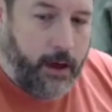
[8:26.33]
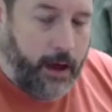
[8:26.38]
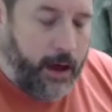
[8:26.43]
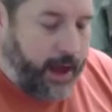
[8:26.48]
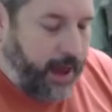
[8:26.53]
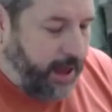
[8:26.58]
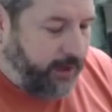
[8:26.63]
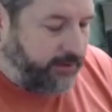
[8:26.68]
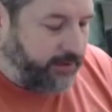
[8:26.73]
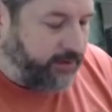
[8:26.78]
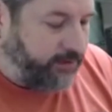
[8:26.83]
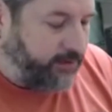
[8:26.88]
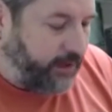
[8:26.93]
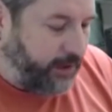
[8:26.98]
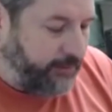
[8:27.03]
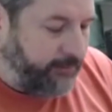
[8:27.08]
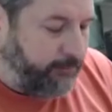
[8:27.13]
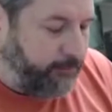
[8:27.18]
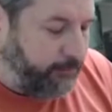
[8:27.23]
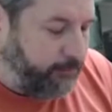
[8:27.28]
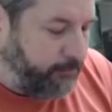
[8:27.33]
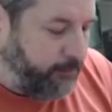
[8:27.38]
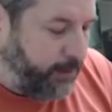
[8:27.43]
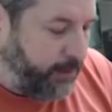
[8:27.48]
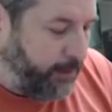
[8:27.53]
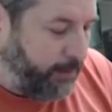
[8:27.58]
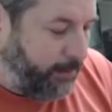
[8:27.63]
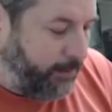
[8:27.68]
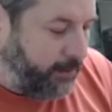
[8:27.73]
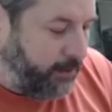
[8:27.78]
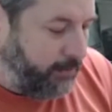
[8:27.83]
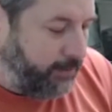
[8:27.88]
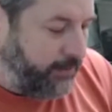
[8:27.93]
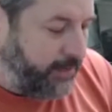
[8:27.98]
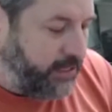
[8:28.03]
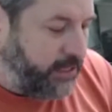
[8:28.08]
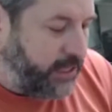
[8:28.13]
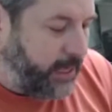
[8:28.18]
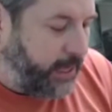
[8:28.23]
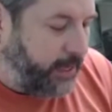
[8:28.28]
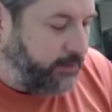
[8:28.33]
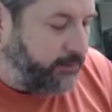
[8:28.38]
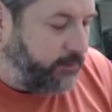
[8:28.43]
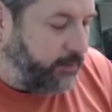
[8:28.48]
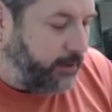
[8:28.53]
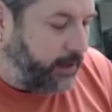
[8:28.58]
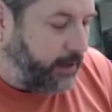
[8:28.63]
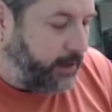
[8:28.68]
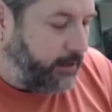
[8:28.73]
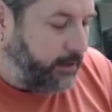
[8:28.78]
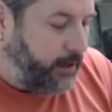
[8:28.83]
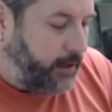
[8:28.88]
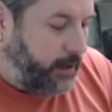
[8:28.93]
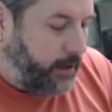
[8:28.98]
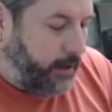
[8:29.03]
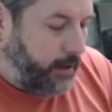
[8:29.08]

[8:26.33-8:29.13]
having stuff put up on your VGA screen.